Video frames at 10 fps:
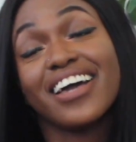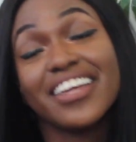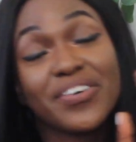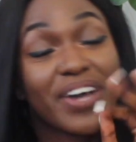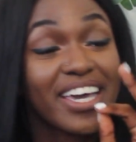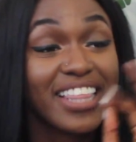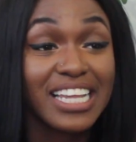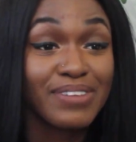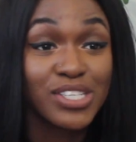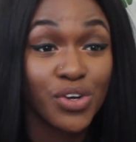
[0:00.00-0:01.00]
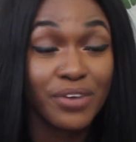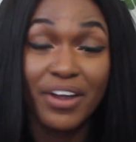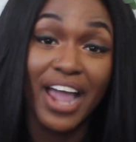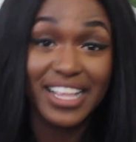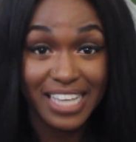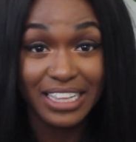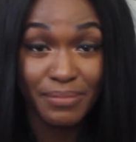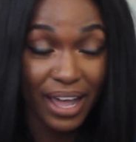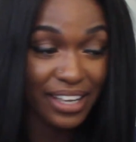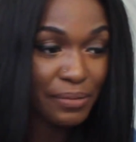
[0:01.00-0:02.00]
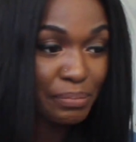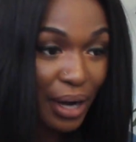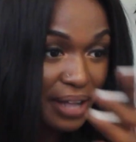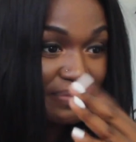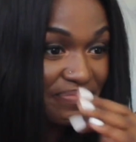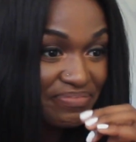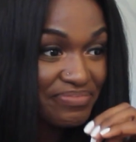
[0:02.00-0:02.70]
Anyway, that is my story. Very anticlimactic, but